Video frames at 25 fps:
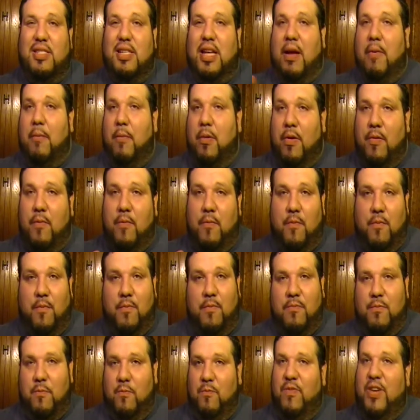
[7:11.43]
they run
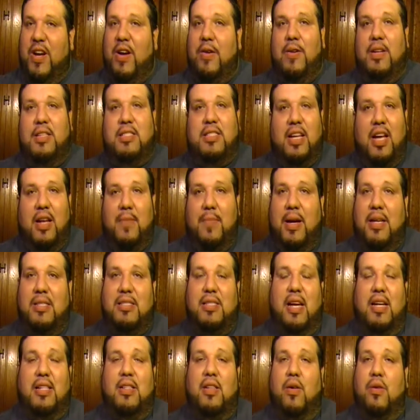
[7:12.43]
very side by side.